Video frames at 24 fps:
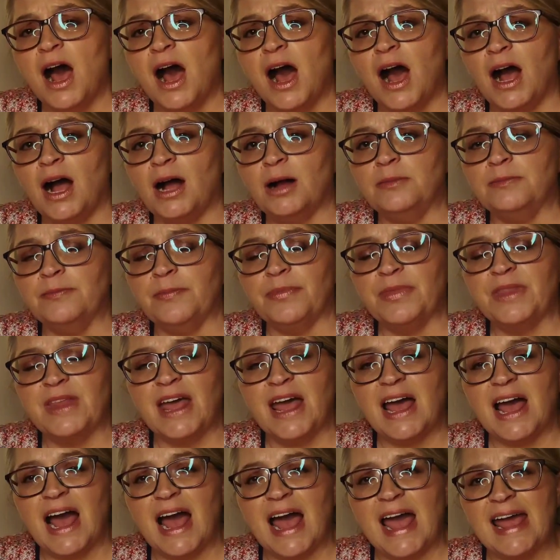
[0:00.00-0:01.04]
Um,
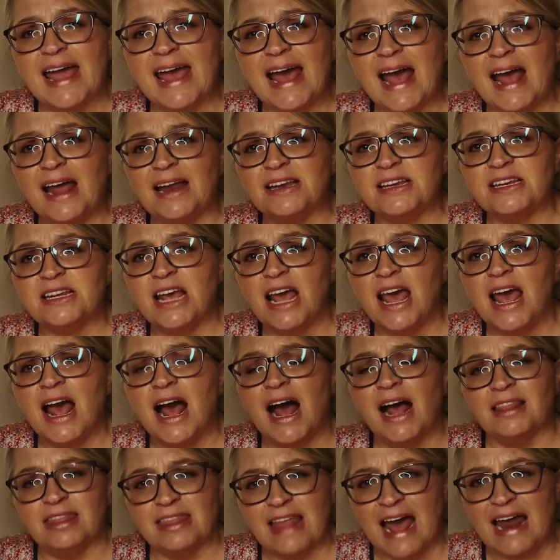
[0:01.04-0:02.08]
I got
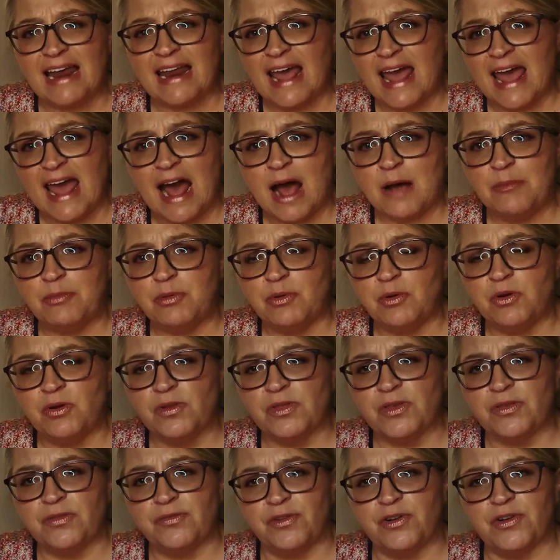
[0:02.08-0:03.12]
a lot of apple
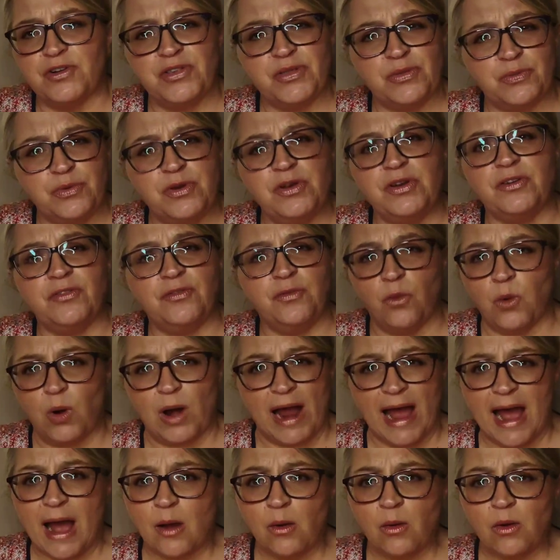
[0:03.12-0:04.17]
the first three to four
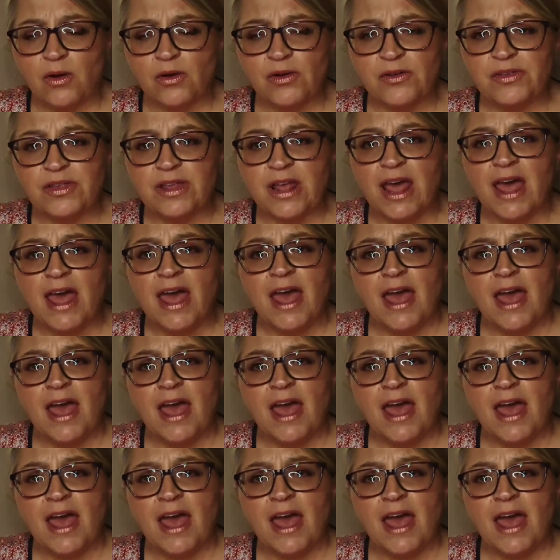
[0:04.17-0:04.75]
hours.